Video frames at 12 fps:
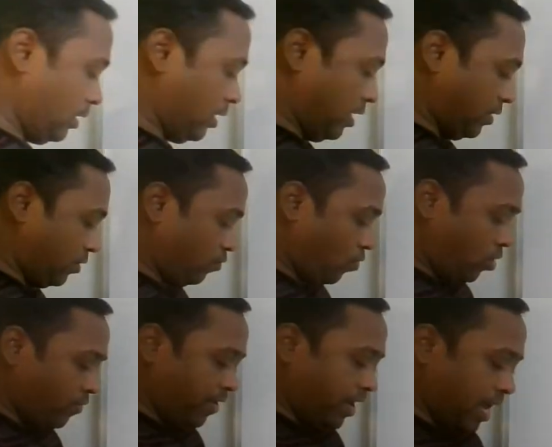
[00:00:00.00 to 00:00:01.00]
Yes,
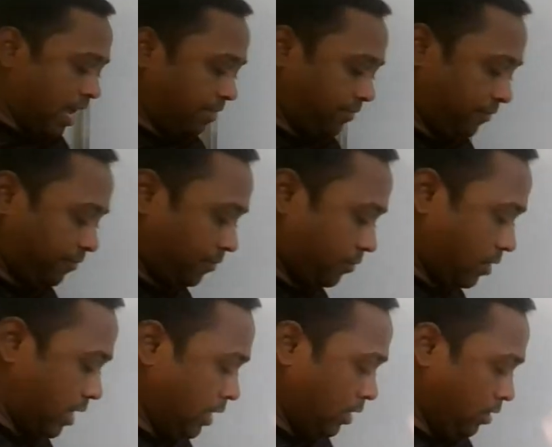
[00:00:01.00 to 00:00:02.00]
what we have,
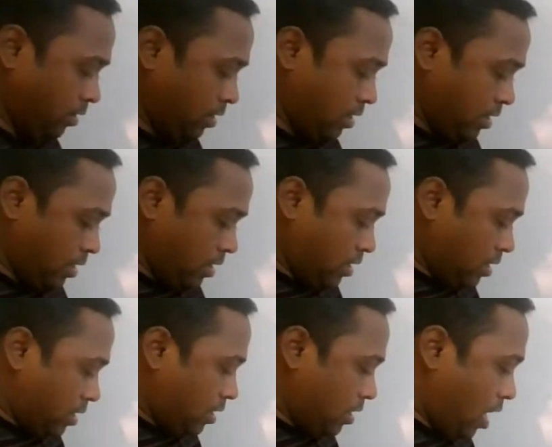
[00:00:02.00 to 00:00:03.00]
right?
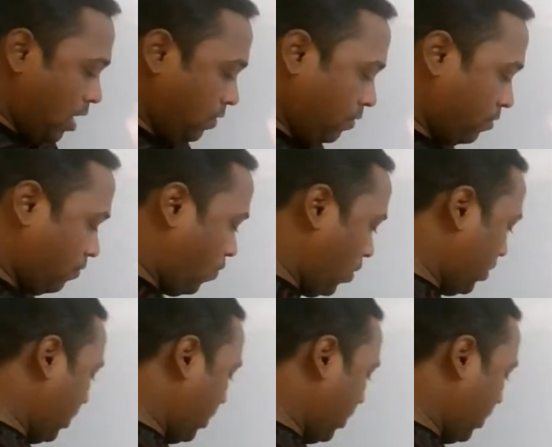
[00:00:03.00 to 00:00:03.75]
Now, what